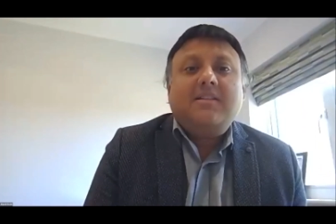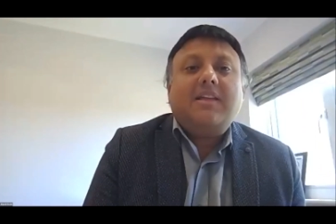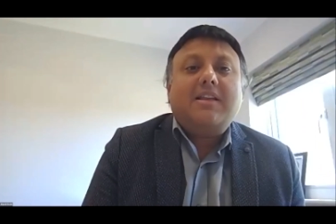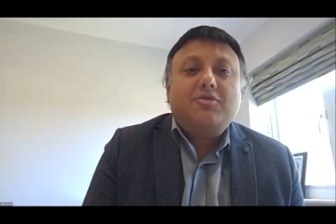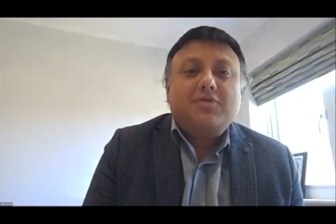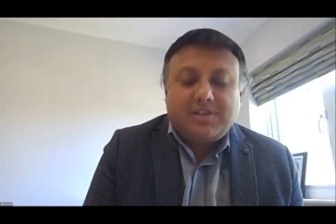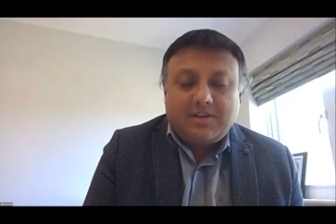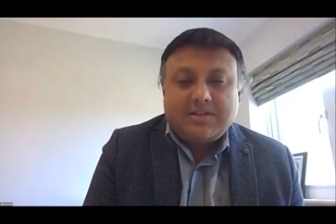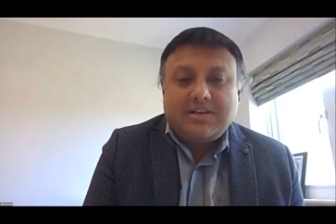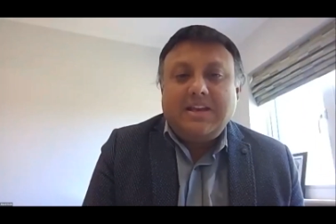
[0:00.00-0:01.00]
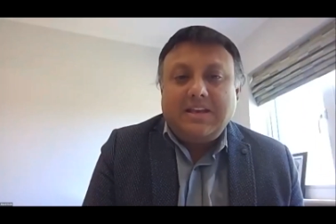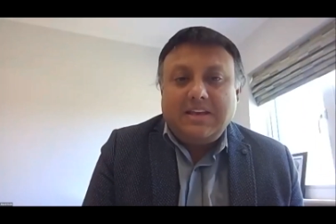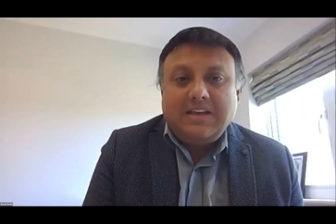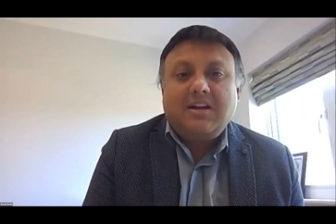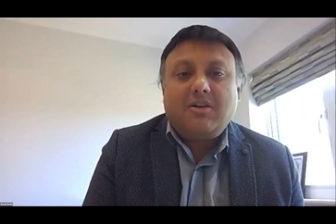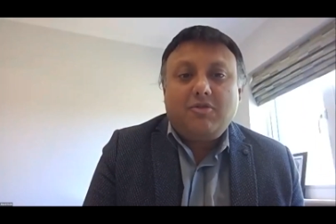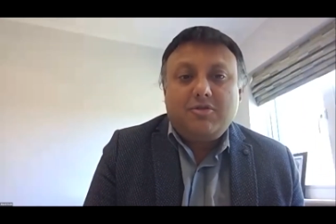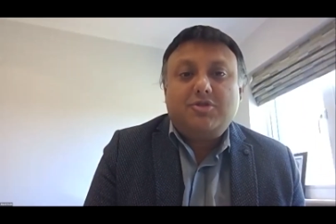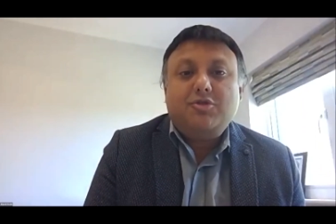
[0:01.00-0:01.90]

then you certainly need a good